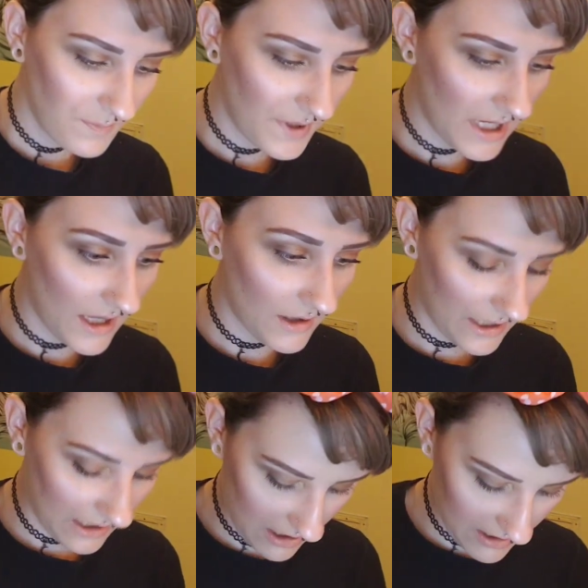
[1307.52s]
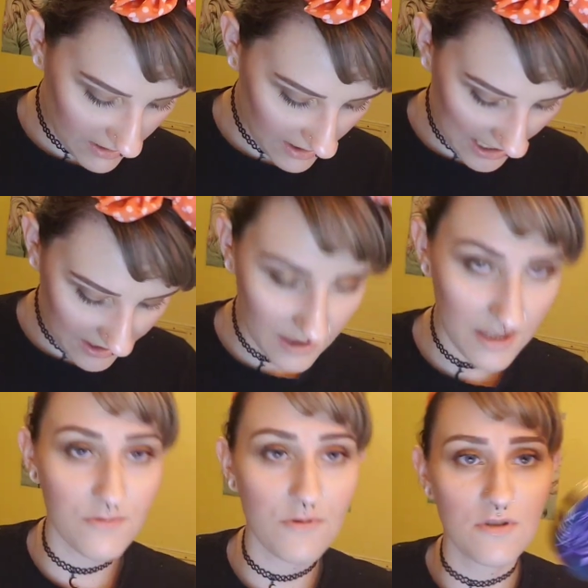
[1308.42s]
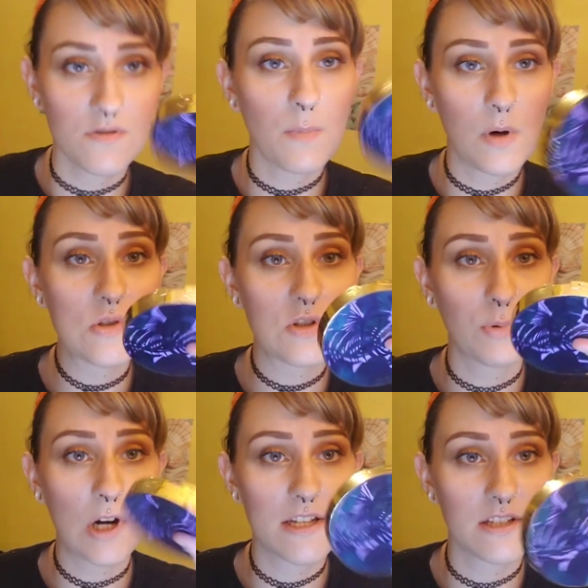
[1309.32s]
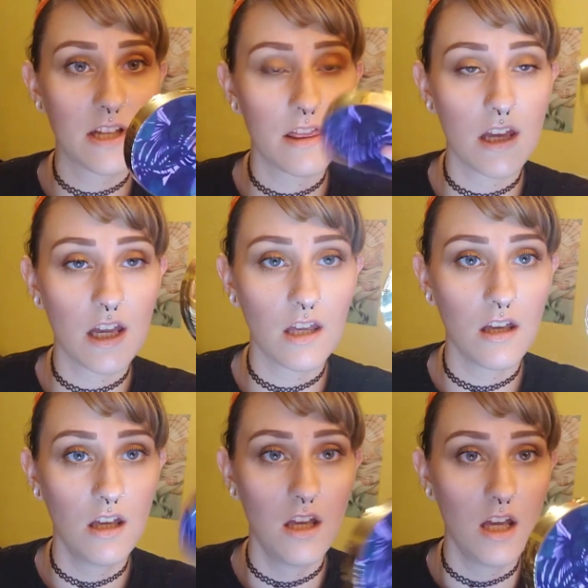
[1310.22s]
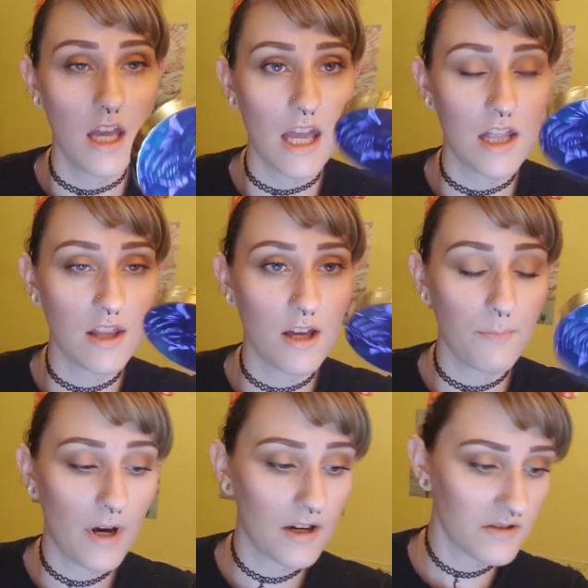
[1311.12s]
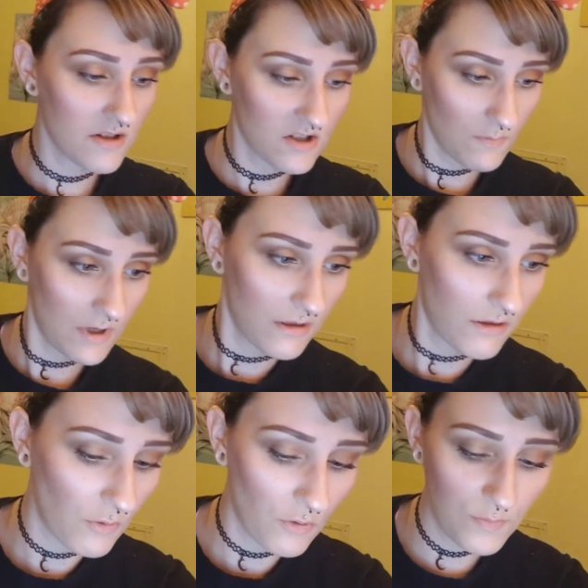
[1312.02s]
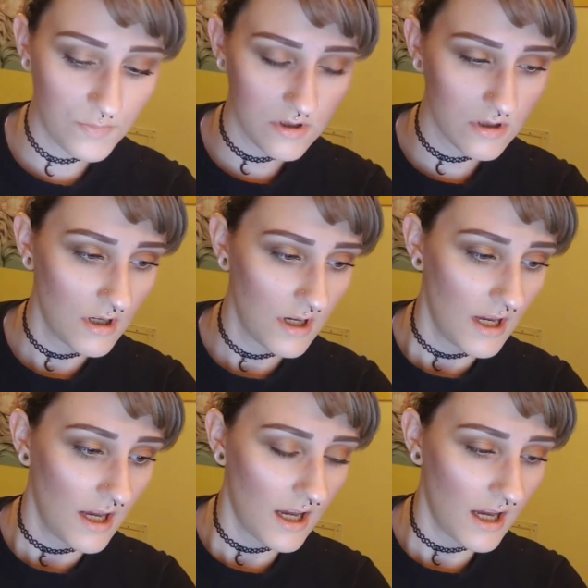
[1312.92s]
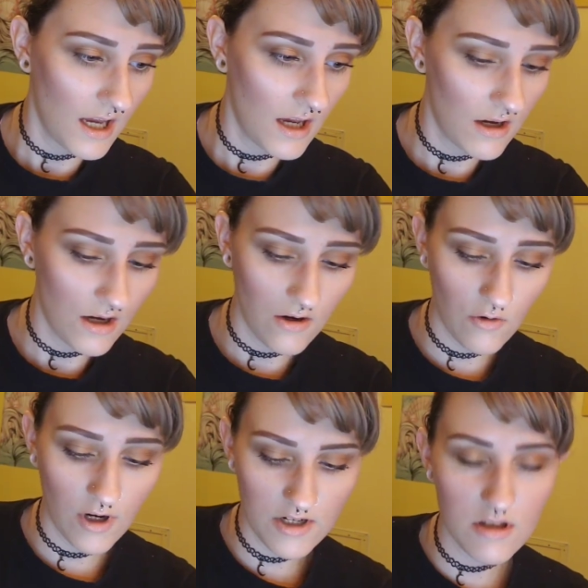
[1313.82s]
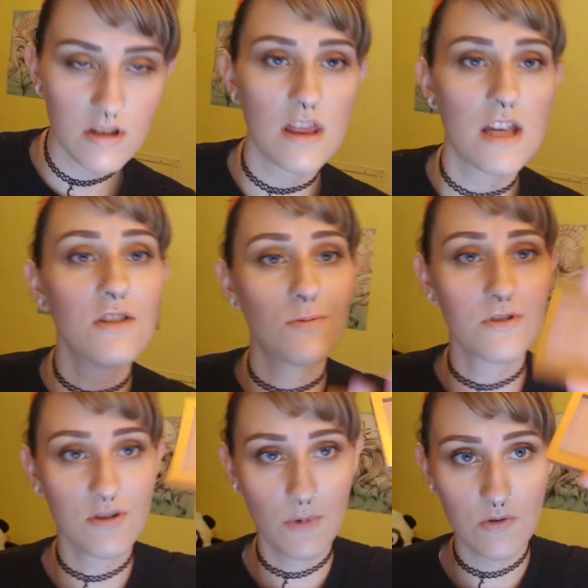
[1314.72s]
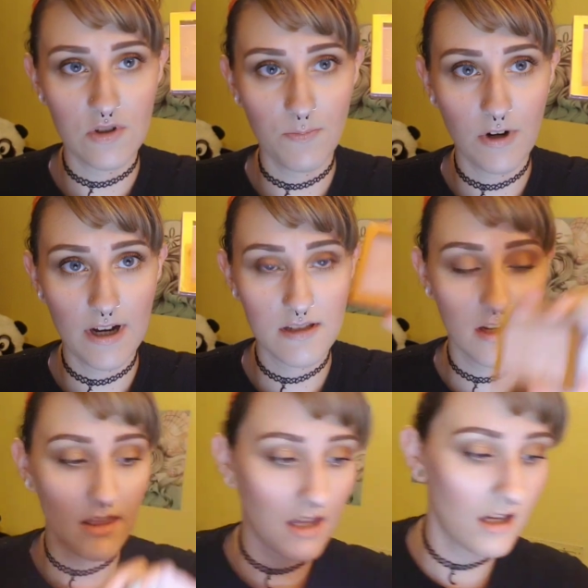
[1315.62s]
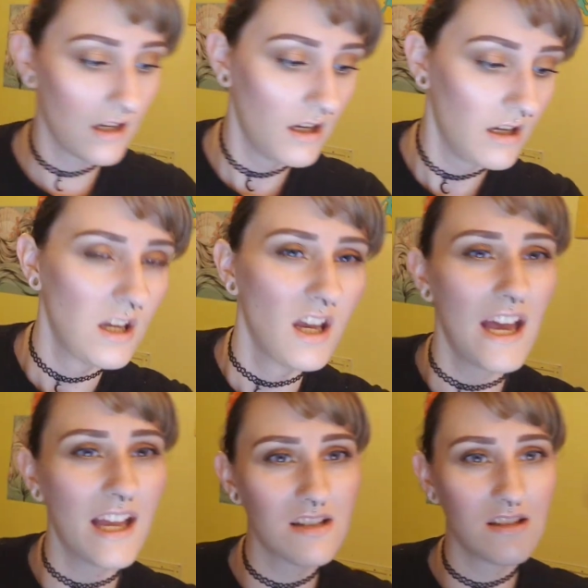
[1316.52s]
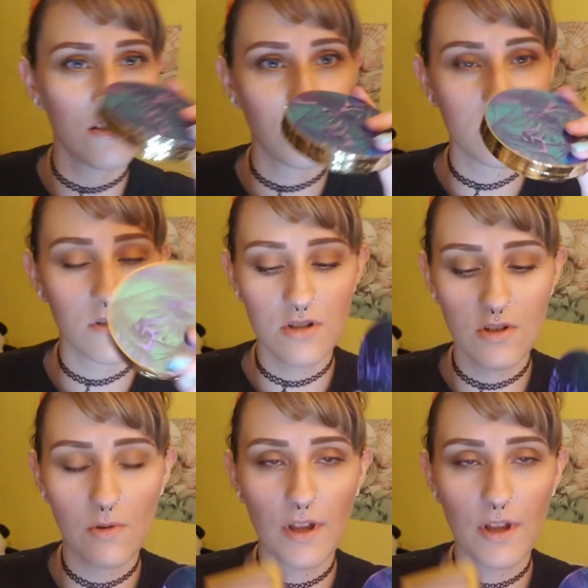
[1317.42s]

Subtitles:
But yeah, like, honestly, I think this was the most surprising thing in the box this month. Oops. Or I should say this was the most surprising thing. I guess this was too.